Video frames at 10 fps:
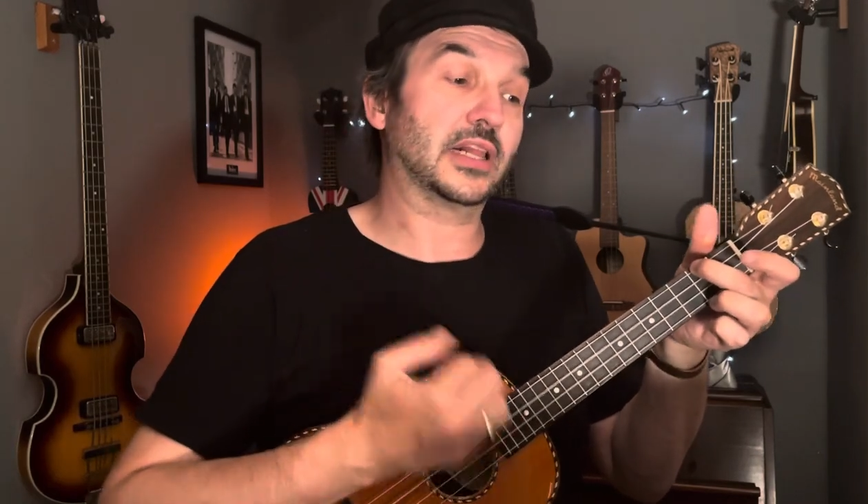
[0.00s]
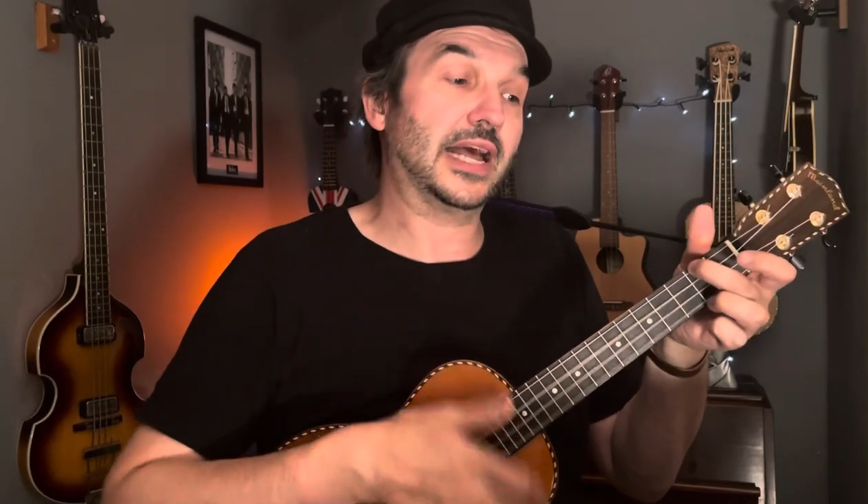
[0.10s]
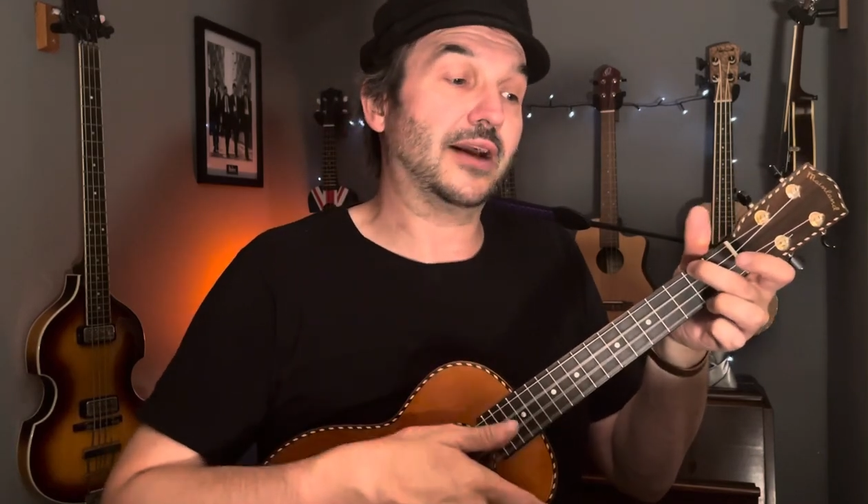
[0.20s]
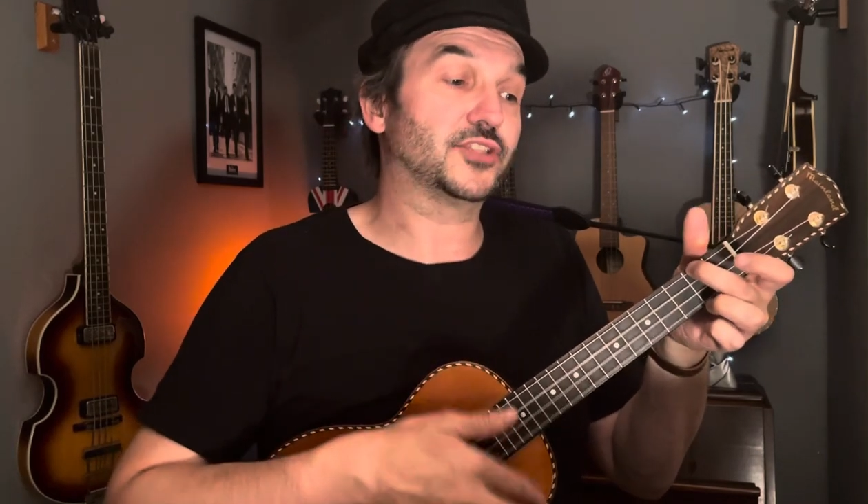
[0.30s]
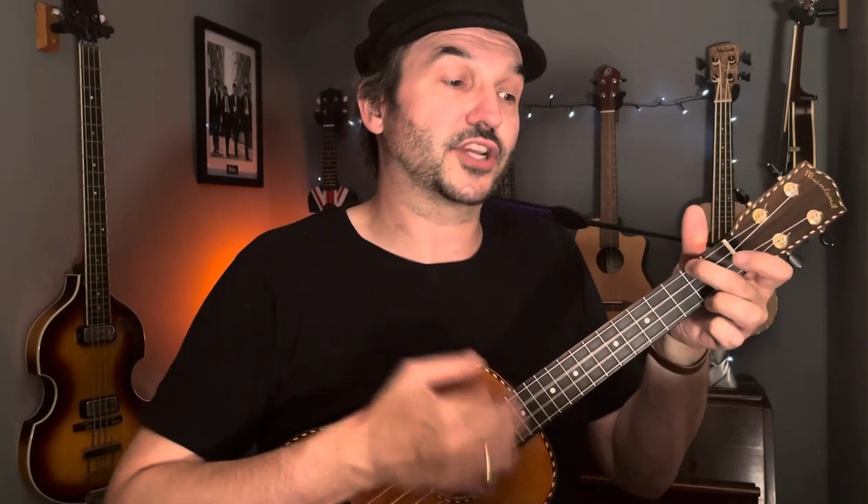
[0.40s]

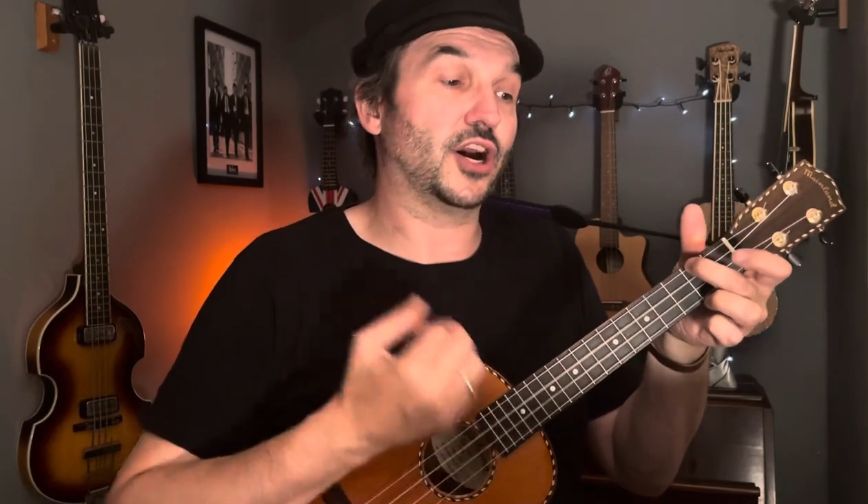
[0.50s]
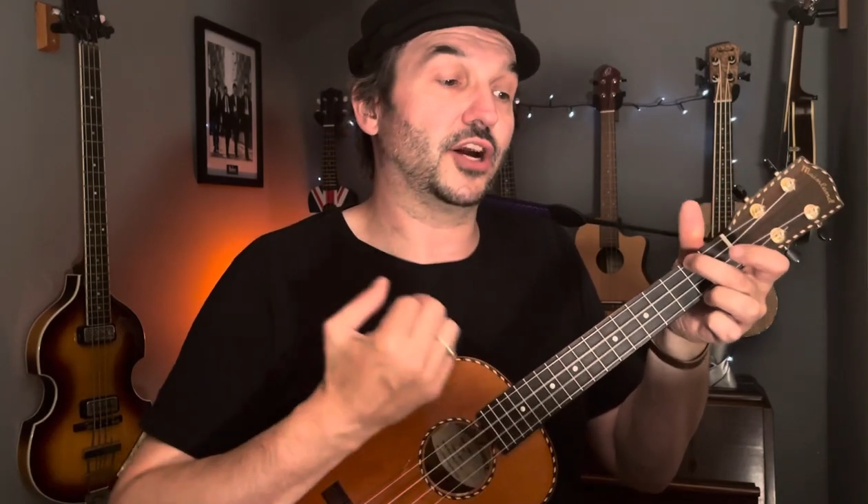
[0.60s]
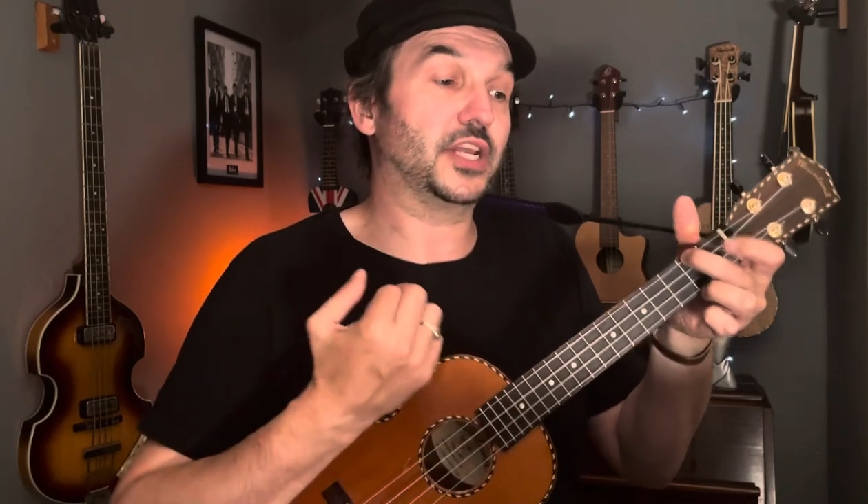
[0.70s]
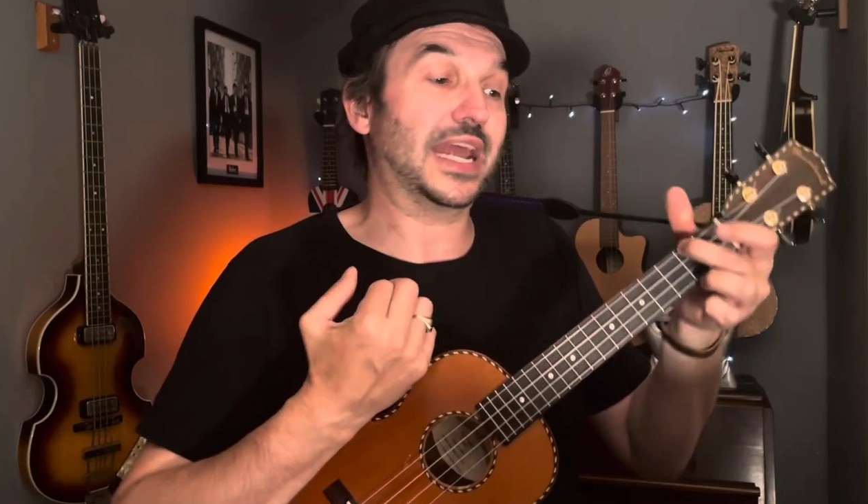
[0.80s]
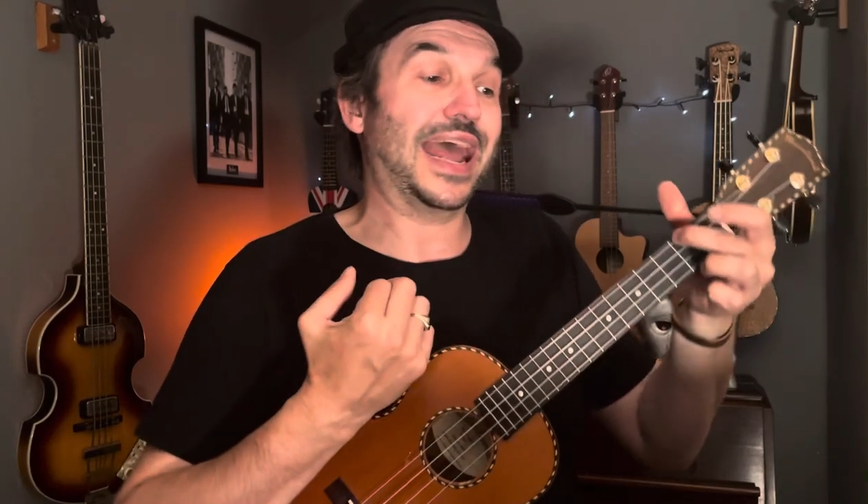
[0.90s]
clouds
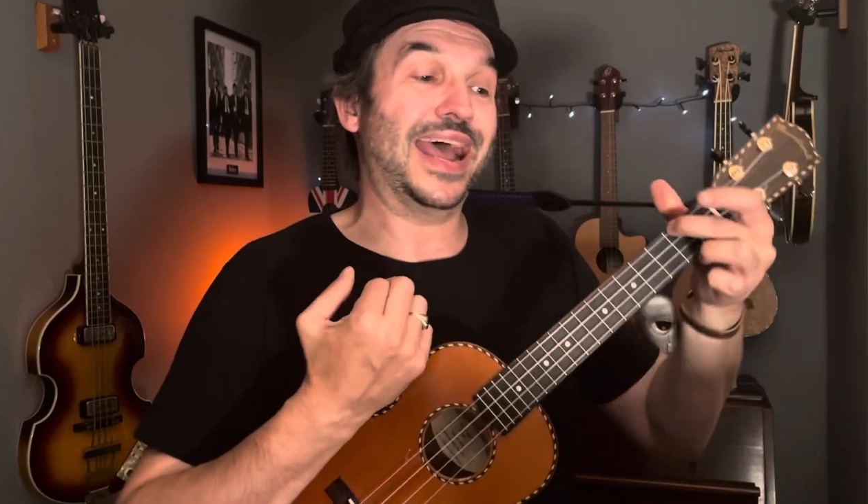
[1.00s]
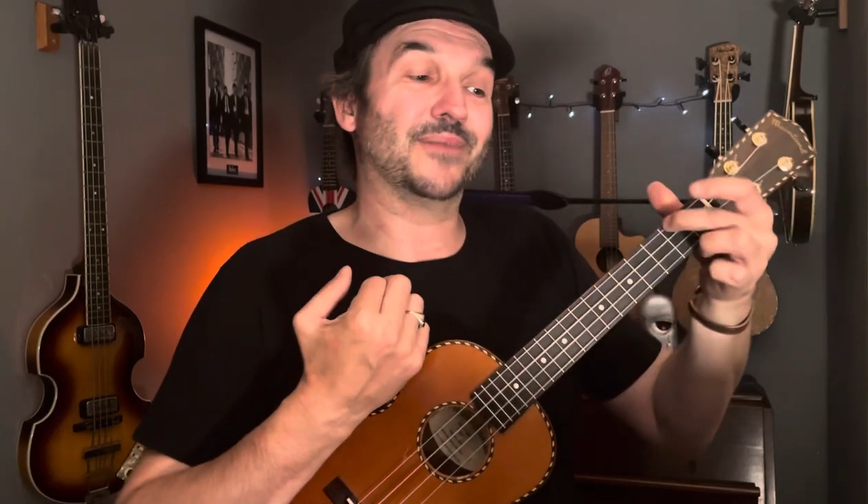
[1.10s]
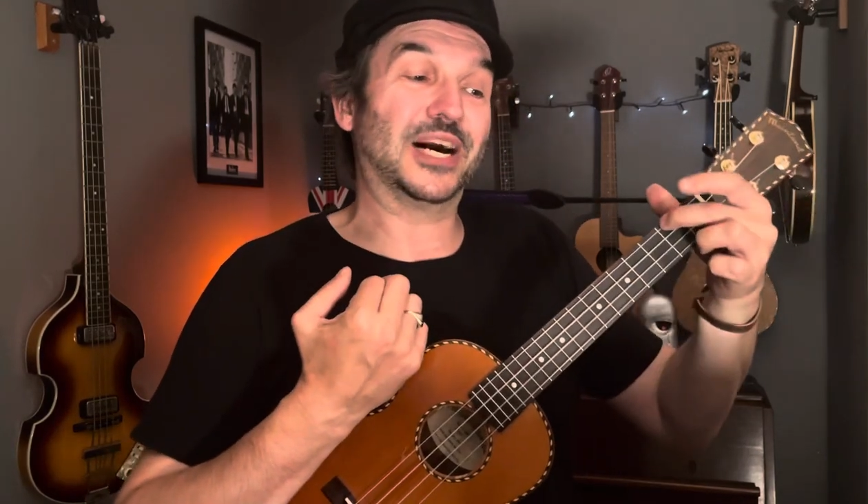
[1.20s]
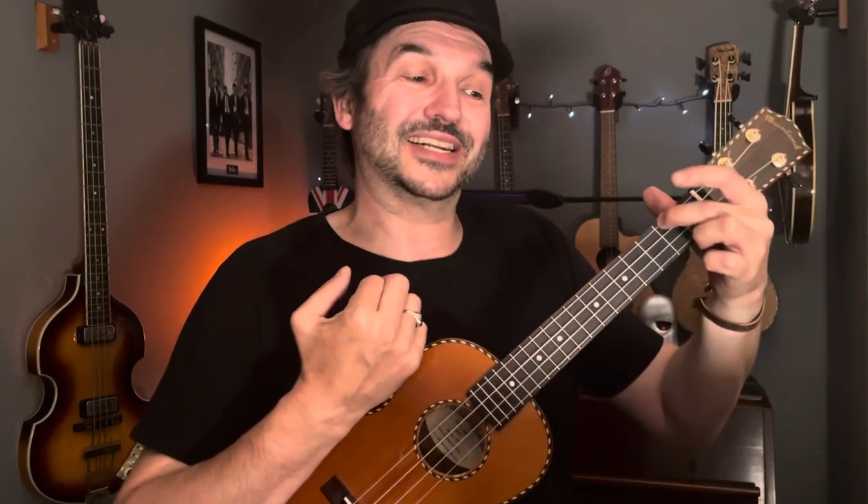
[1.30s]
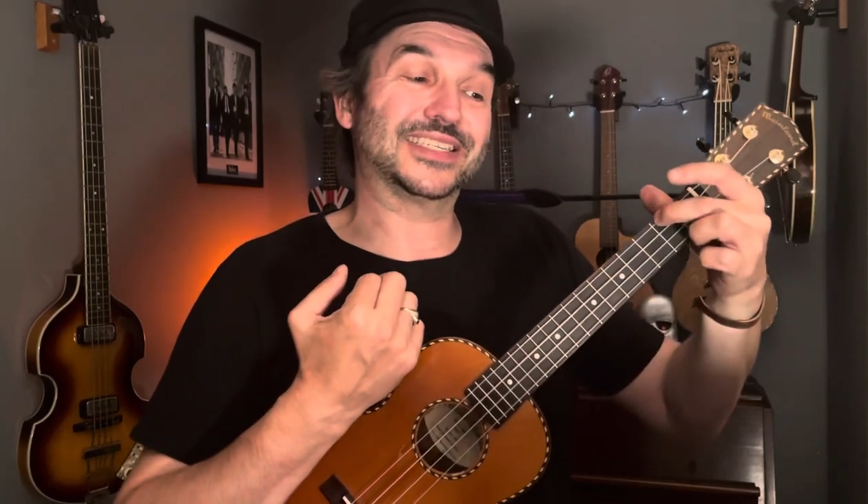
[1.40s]
got A
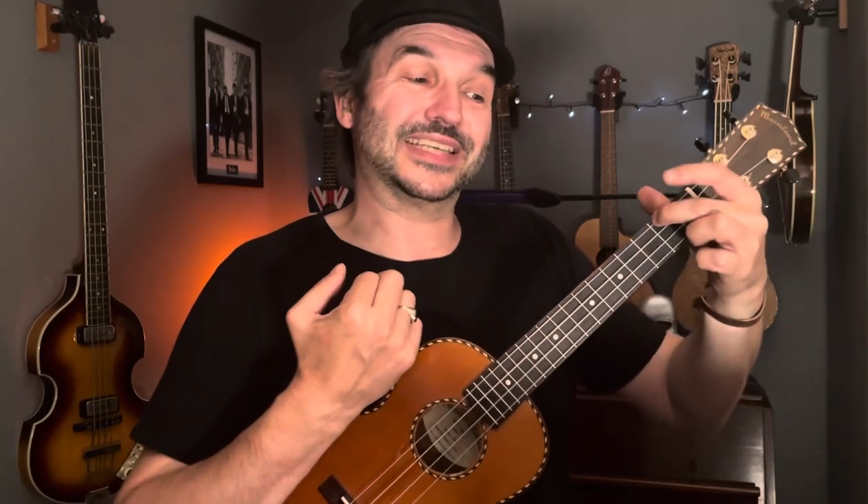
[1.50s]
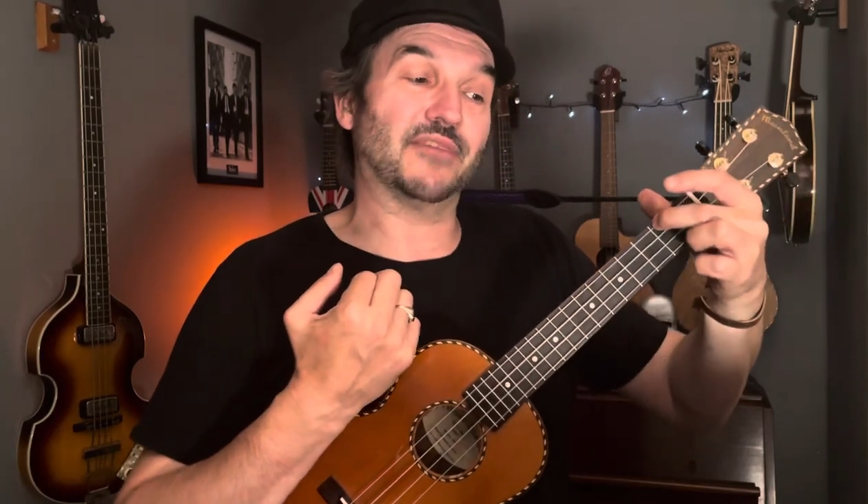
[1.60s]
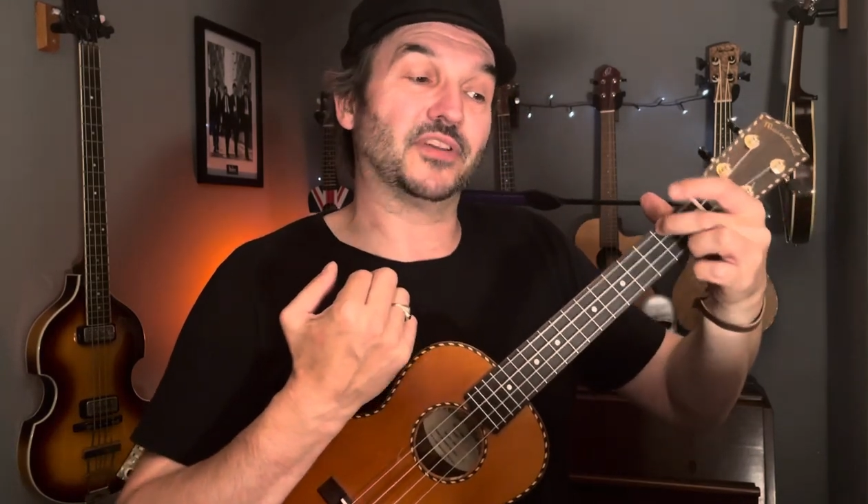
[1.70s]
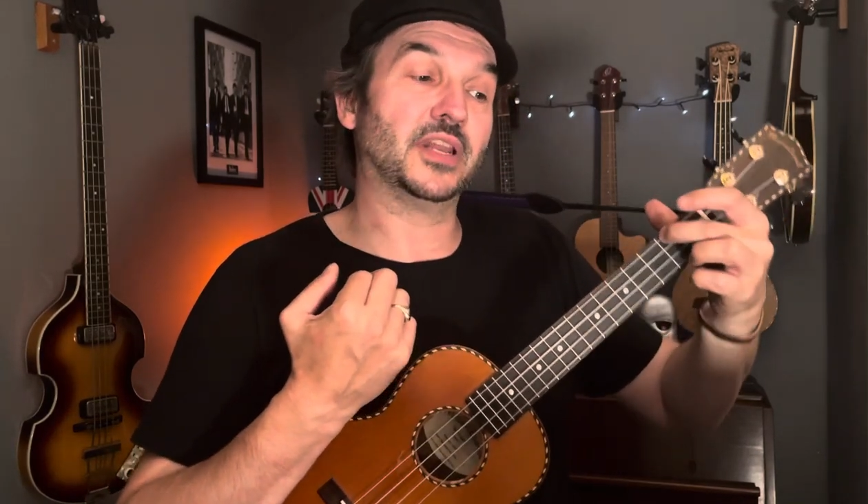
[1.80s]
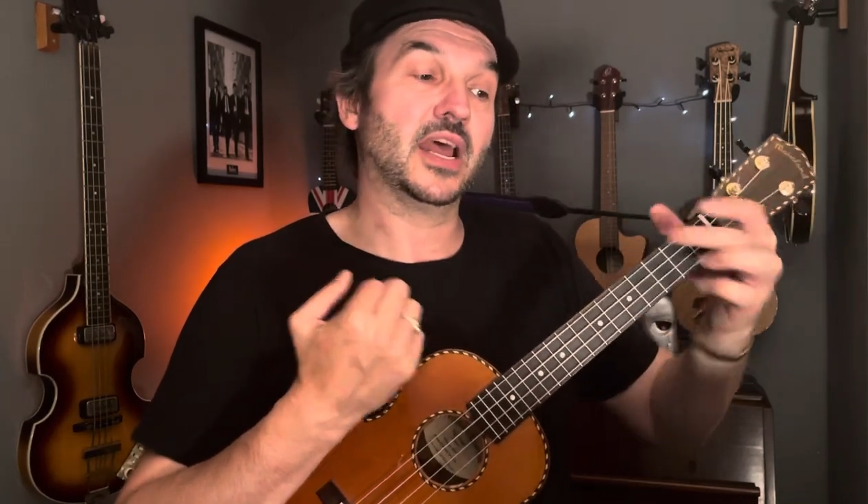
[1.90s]
minor
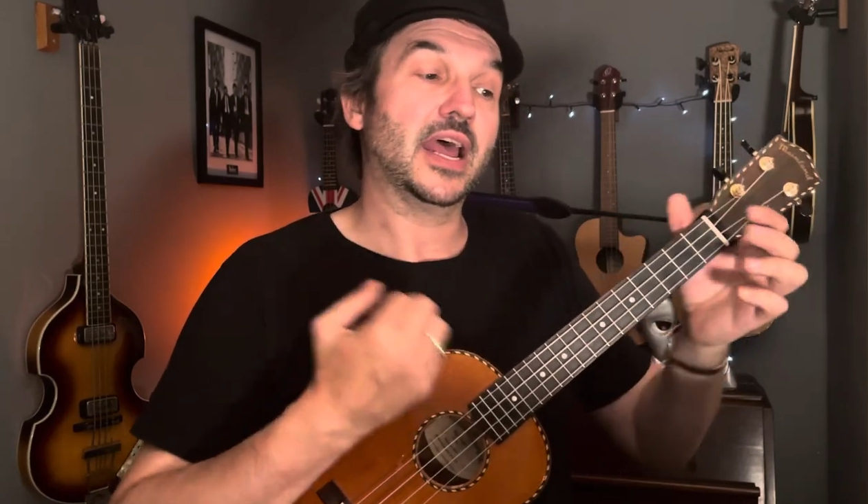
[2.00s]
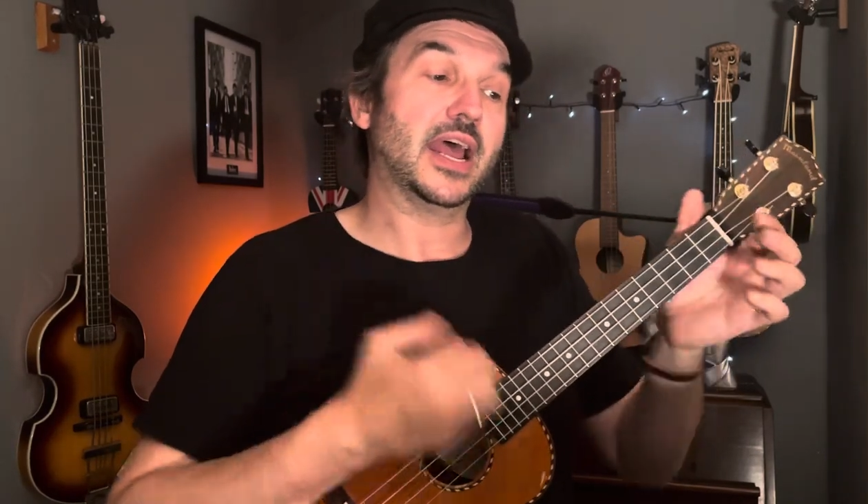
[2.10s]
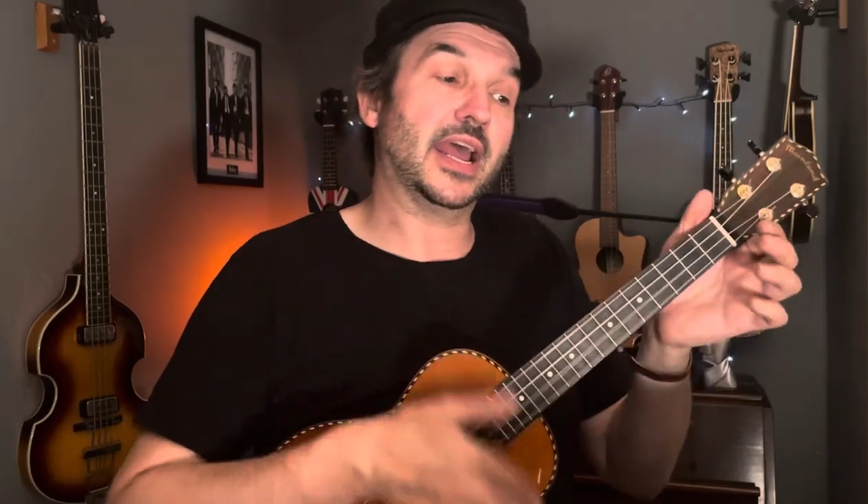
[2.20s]
7,